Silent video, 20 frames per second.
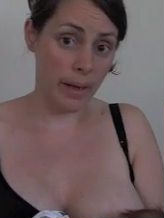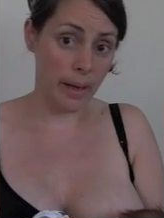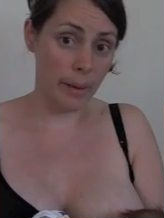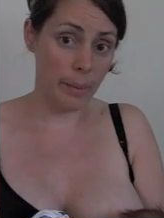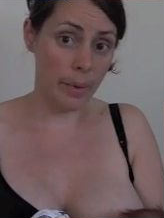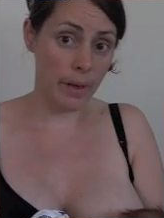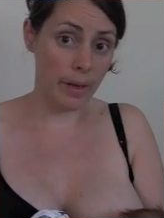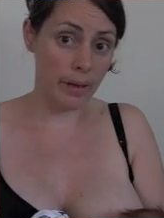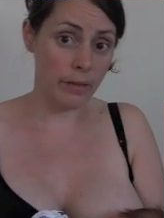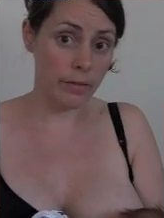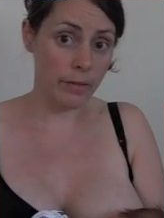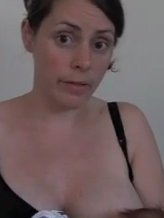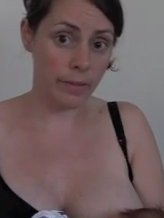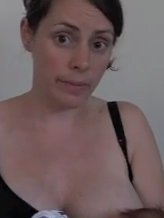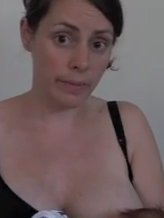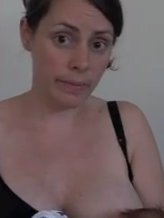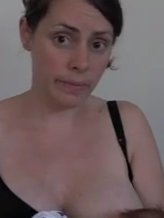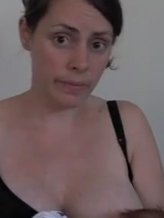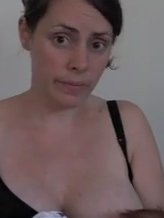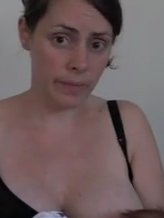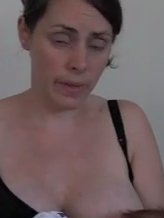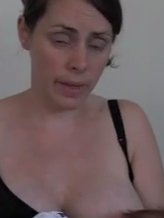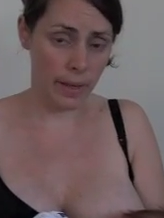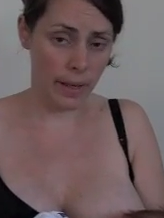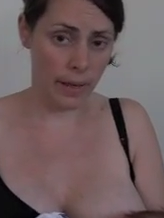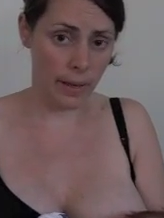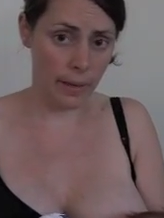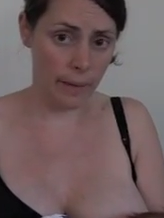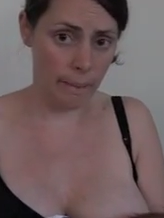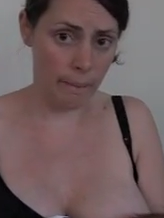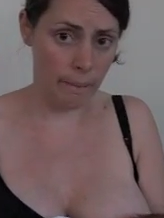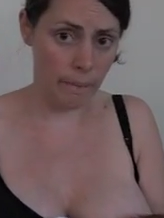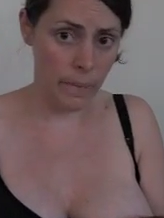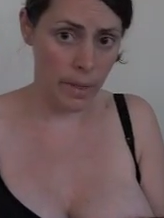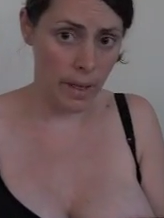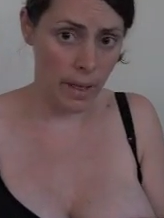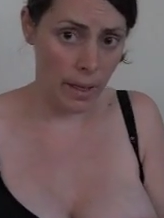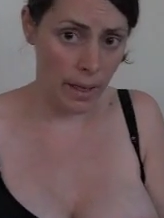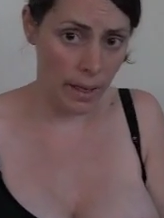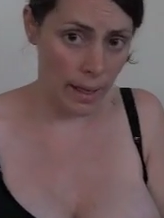above
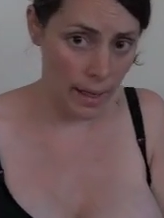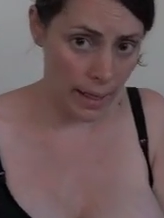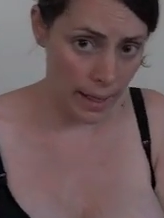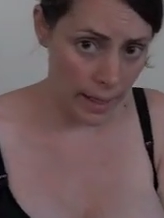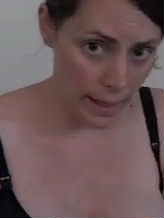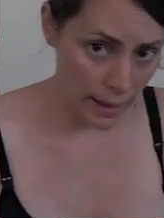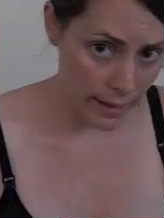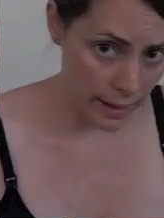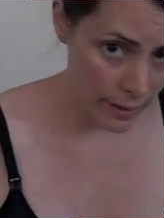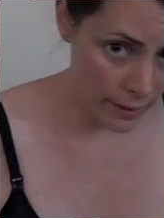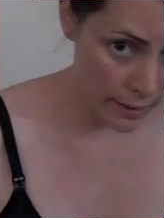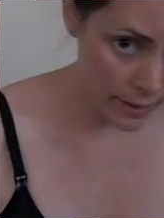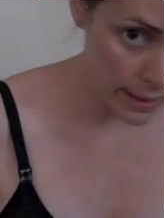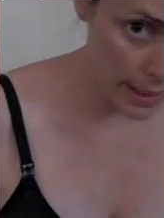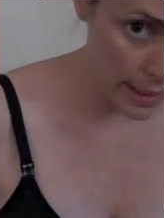and how they're